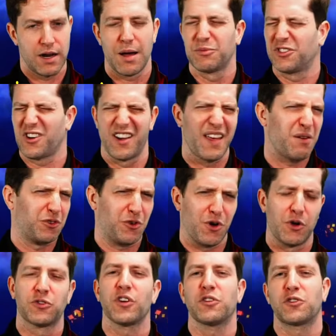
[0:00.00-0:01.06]
I'm sorry, that was
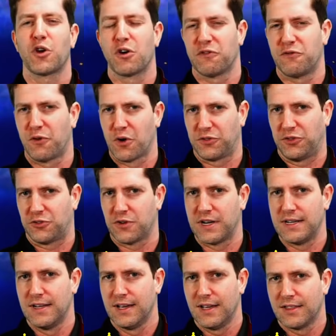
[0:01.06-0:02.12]
gross. Let's go to 4th
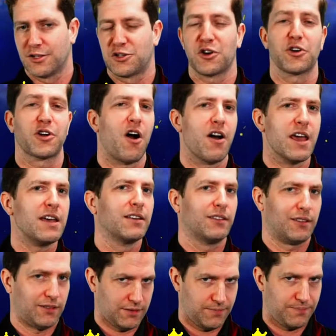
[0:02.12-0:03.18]
Street. The turn card
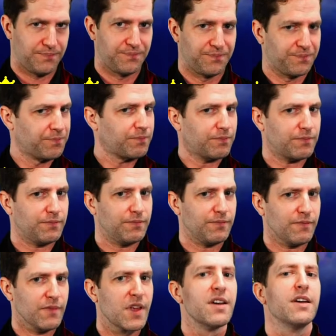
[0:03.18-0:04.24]
is
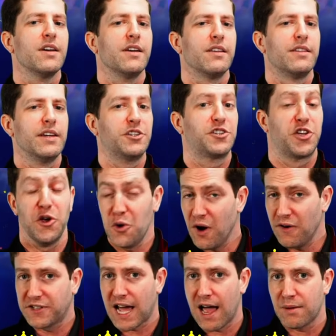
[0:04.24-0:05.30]
the two
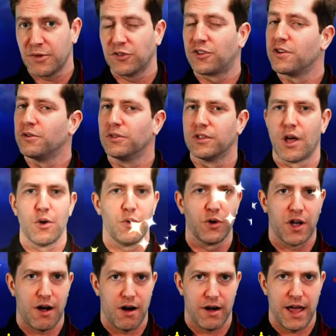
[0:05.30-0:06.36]
of diamonds, a new low
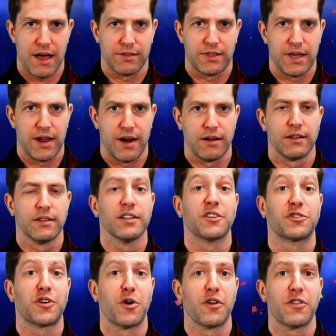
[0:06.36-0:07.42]
card out there. Let's
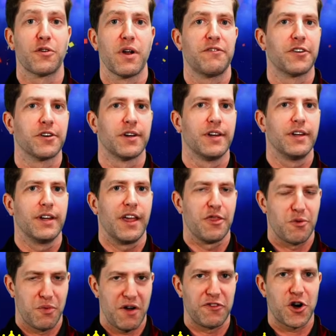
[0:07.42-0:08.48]
go to the river. And
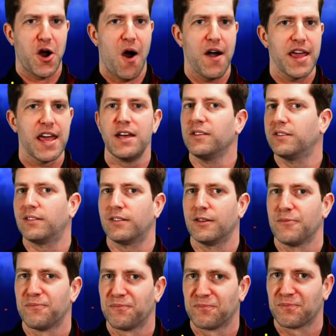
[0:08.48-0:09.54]
the river card is
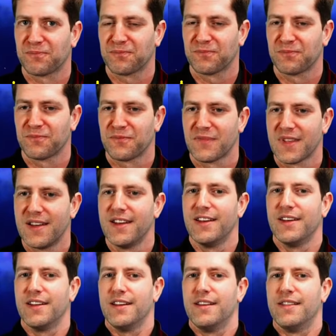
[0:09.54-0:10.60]

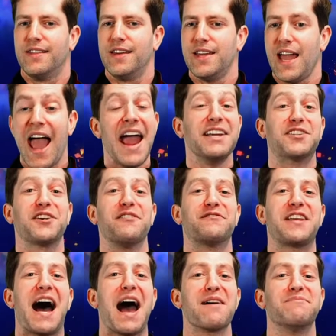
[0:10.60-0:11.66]
the eight of
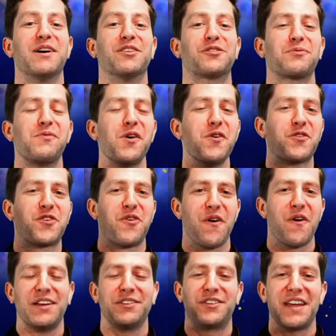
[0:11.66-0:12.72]
diamonds. Woo,
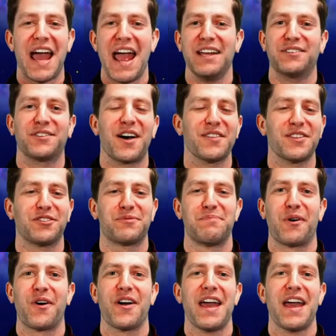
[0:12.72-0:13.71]
crazy eights on this board.